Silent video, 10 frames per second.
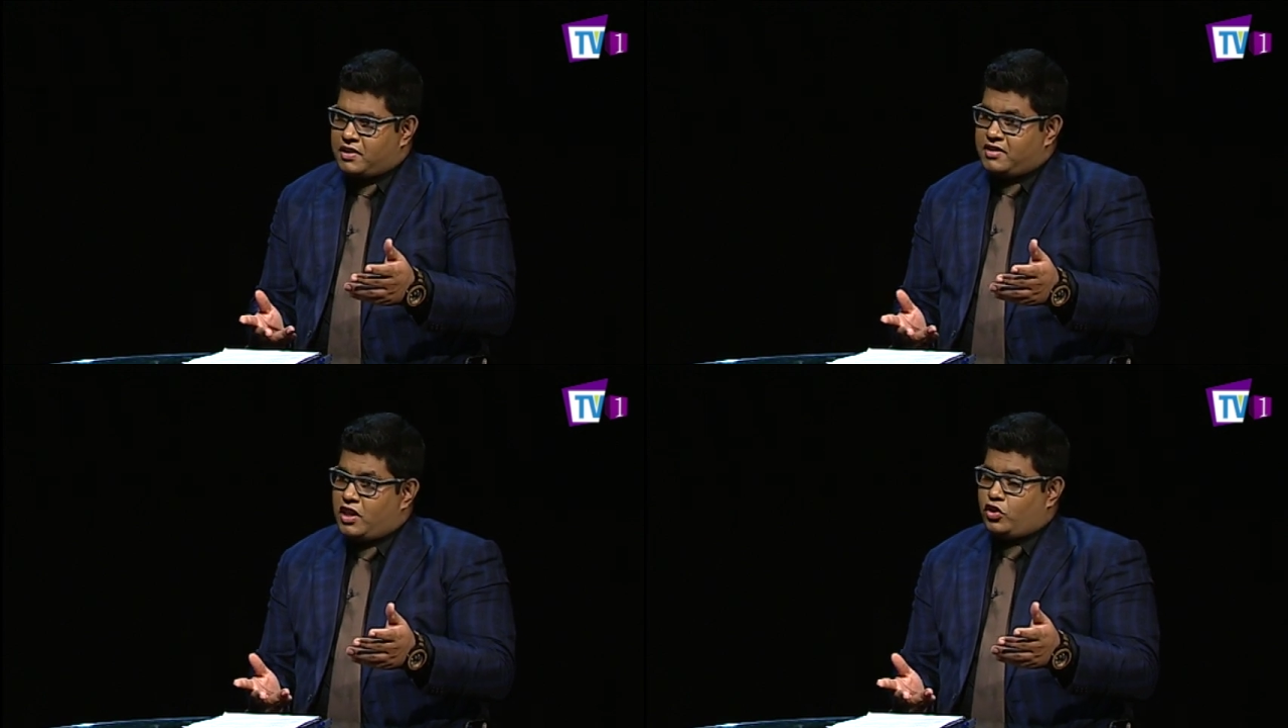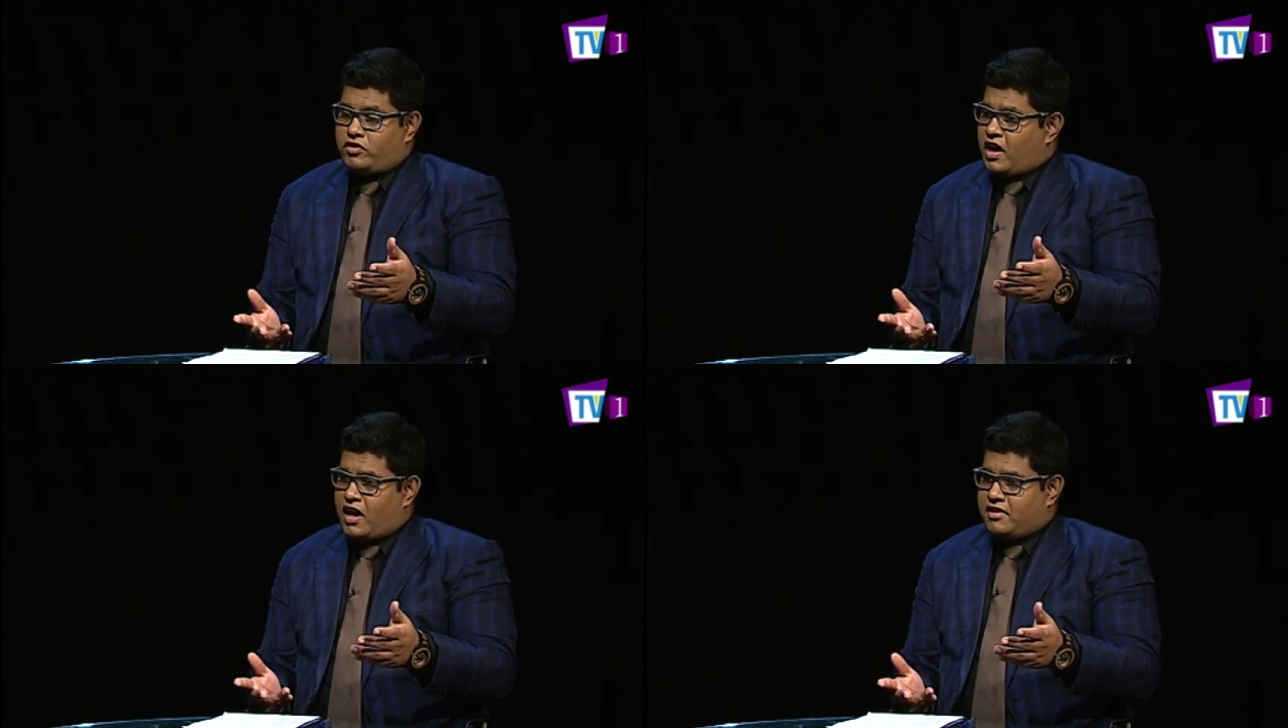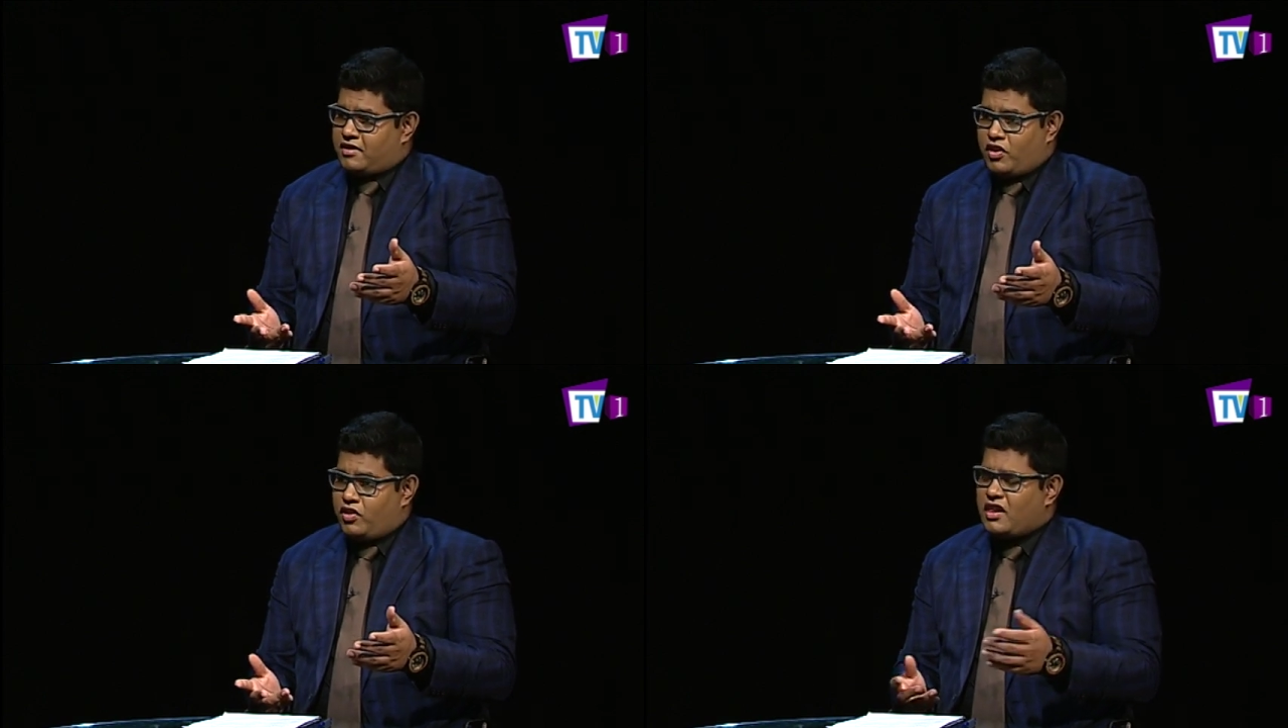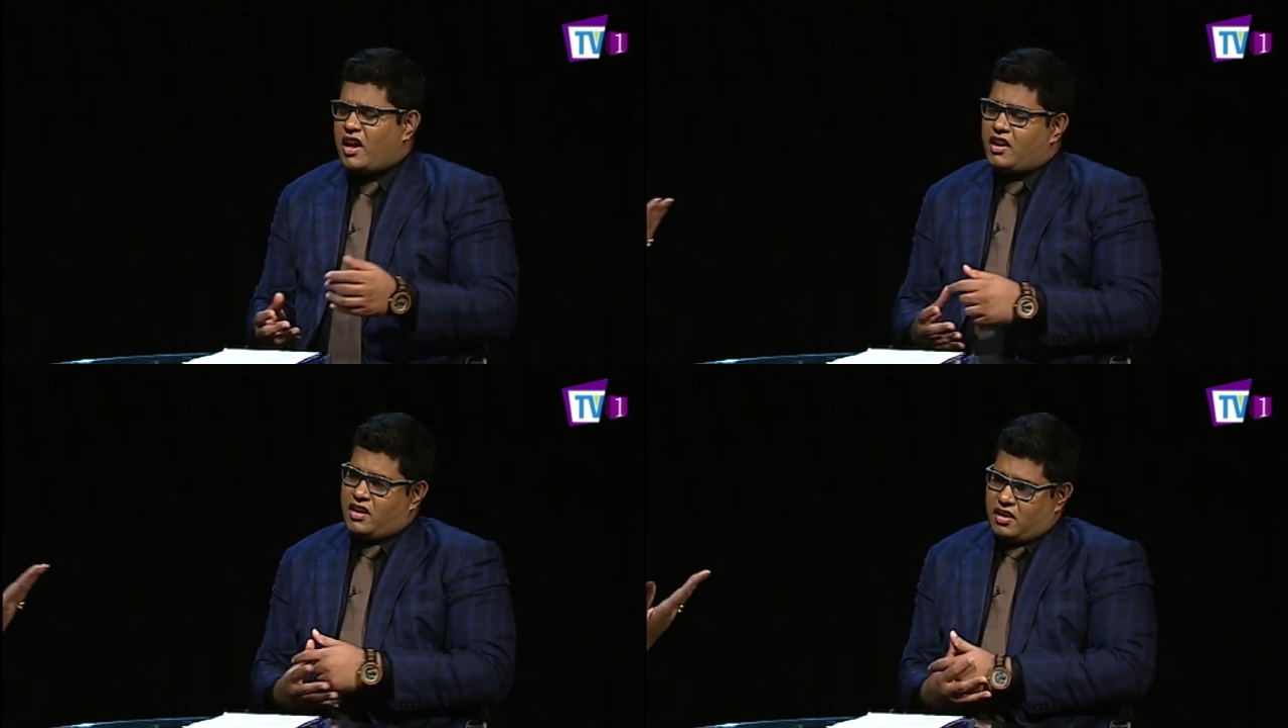the Sentosas and that's
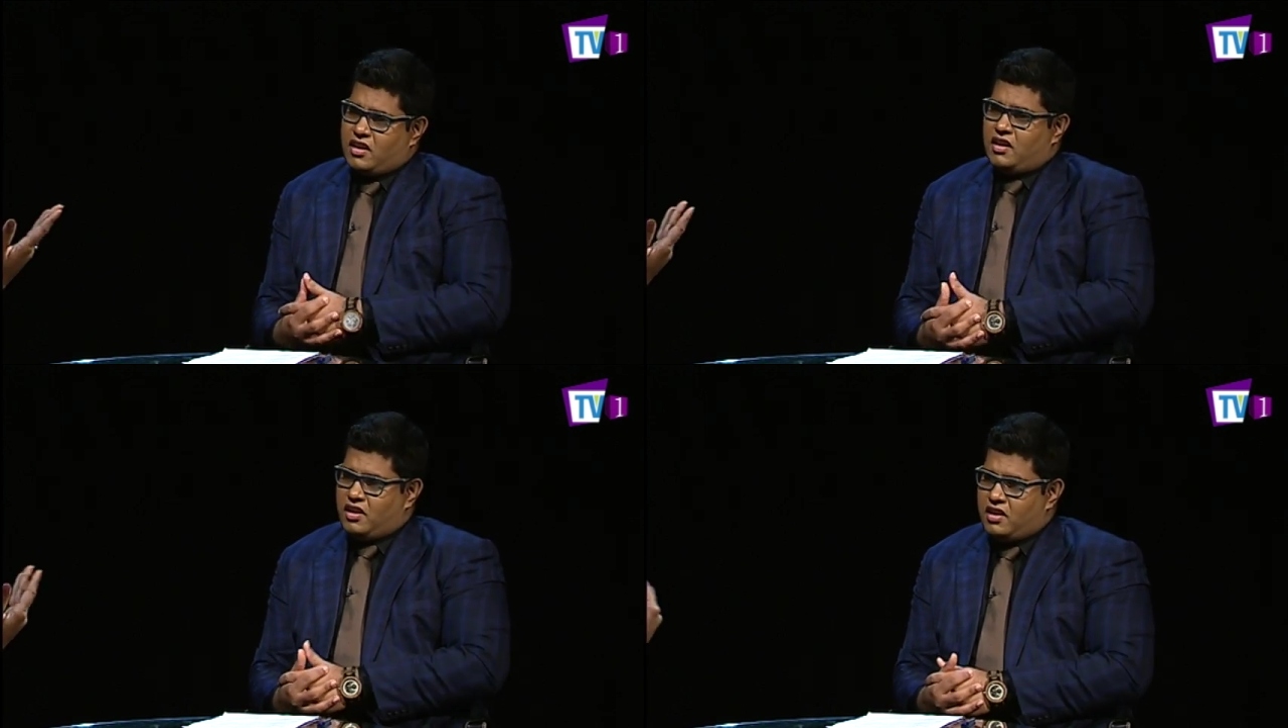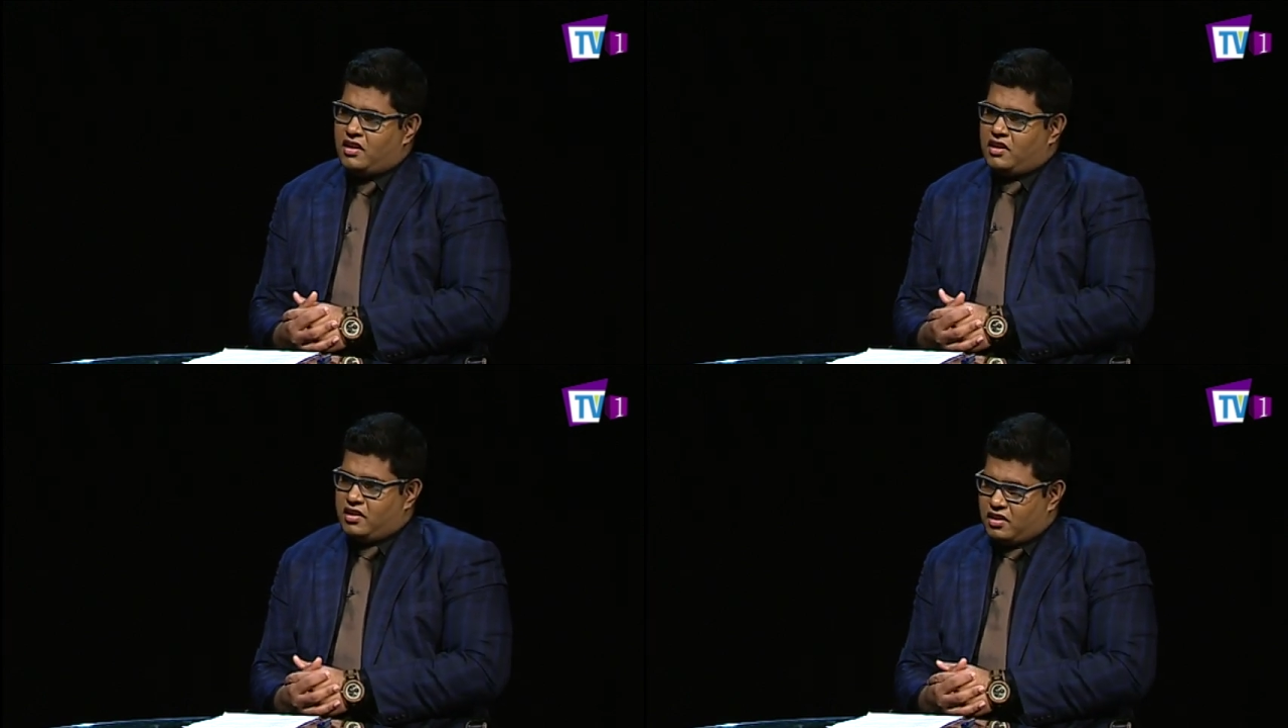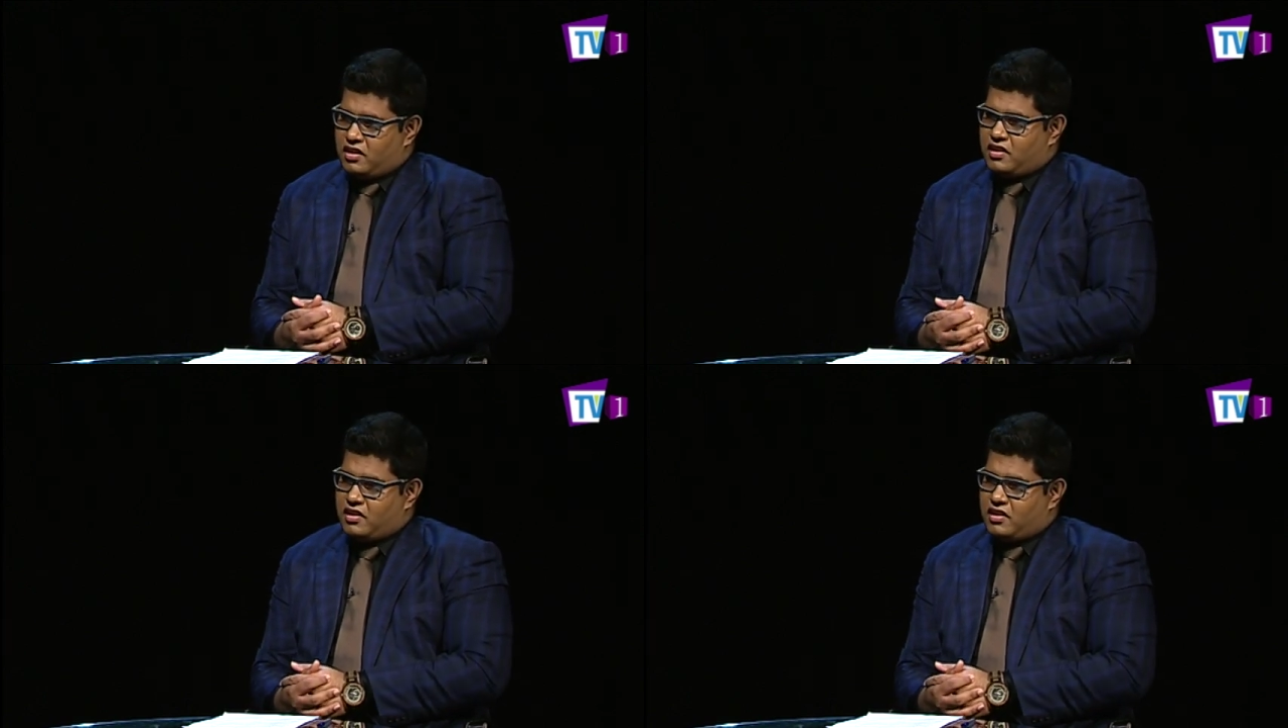all that. Right, that's right. So